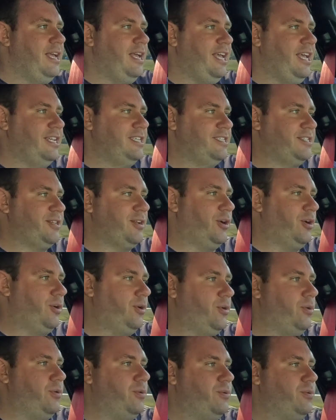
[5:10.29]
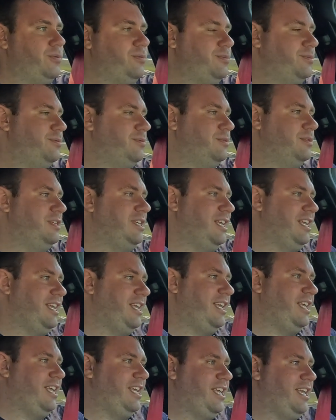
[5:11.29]
And so
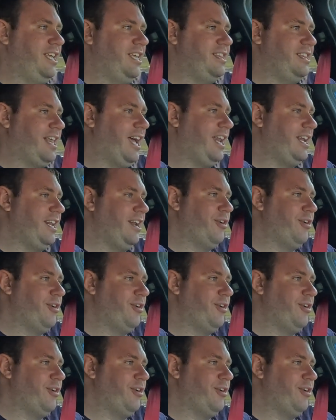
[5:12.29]
that